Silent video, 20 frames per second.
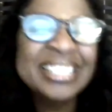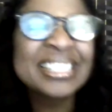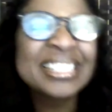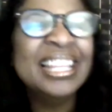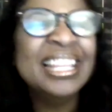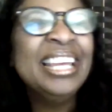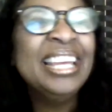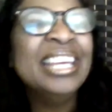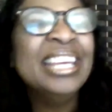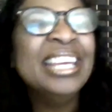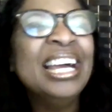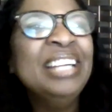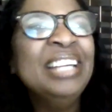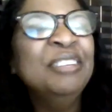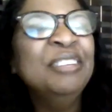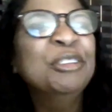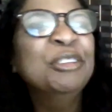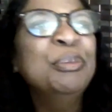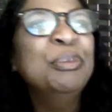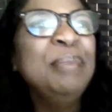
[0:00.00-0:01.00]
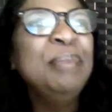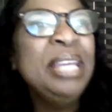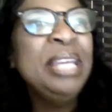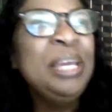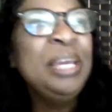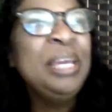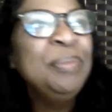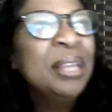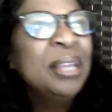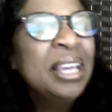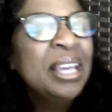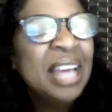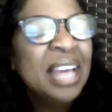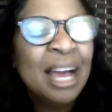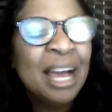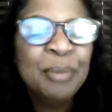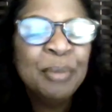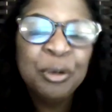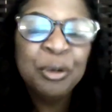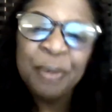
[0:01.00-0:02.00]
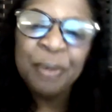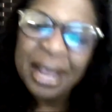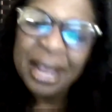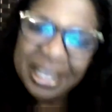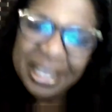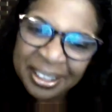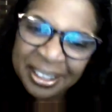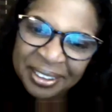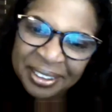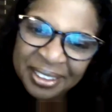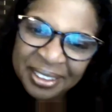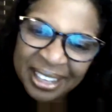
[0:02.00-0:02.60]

it's like kind of for me. I'm a writer,